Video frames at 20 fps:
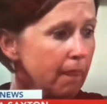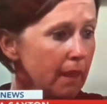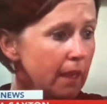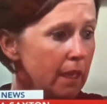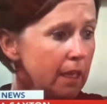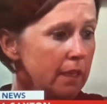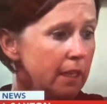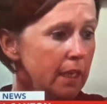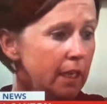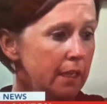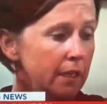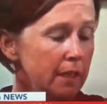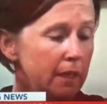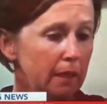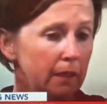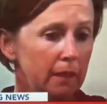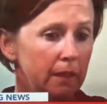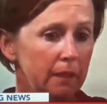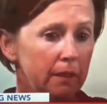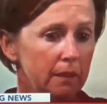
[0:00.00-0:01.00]
then
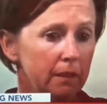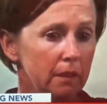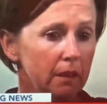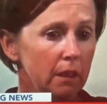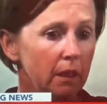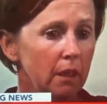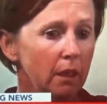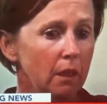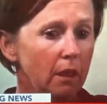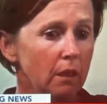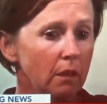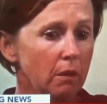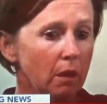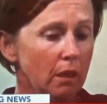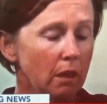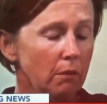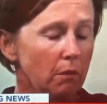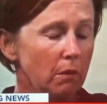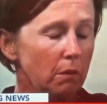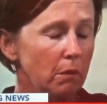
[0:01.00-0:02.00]

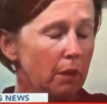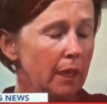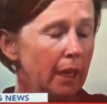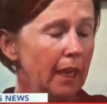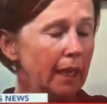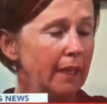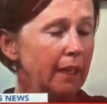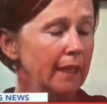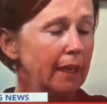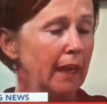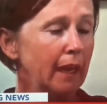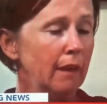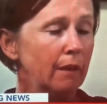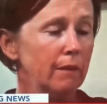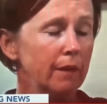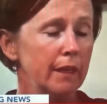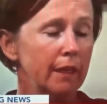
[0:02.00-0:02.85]
we're headed out,